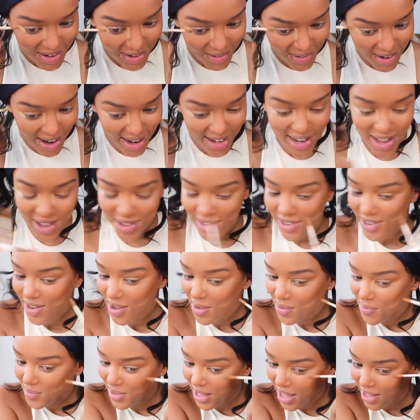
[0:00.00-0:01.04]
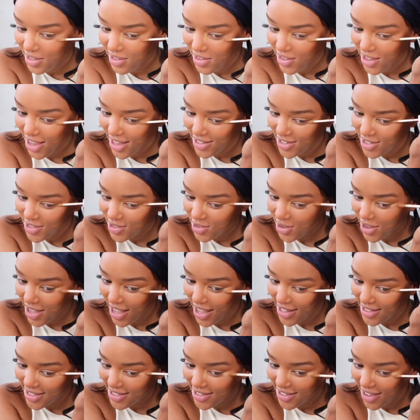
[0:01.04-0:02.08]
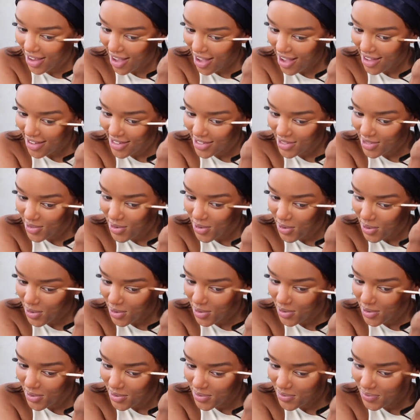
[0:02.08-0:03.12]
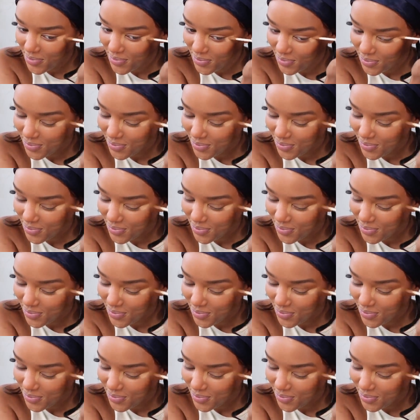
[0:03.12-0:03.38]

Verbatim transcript: Right now, you know, I'm getting, you guys just got a head start, it's cool